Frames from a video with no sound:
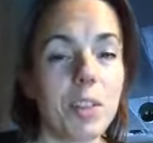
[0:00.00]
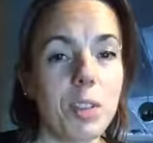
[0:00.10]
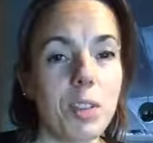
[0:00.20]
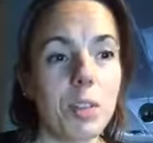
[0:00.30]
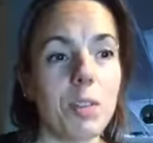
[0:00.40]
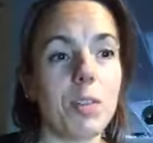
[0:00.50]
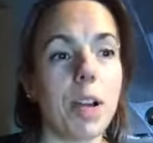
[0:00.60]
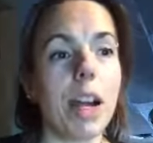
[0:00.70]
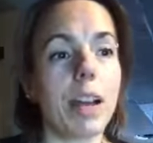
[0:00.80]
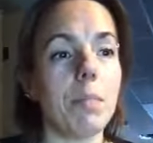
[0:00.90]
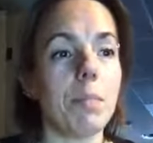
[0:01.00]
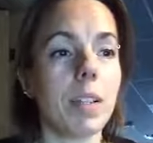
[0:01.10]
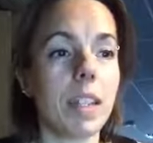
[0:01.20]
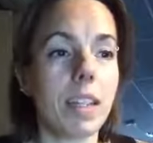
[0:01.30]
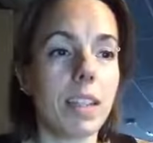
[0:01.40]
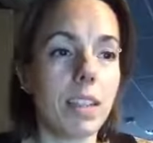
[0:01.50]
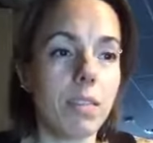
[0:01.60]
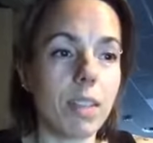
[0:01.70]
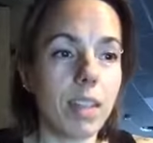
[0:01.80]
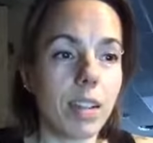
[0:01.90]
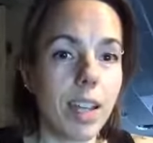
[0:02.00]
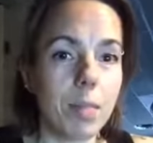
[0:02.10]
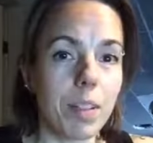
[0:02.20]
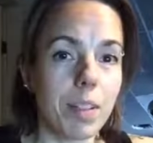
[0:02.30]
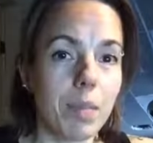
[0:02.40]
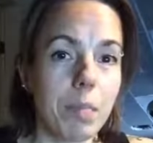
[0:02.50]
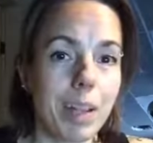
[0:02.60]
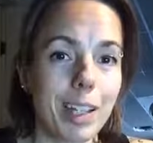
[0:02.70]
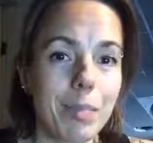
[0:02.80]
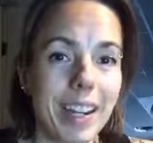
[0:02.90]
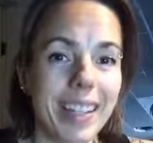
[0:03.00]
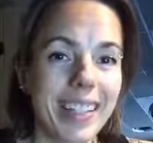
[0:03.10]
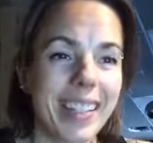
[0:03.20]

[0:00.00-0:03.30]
to um, those other chemical bug sprays.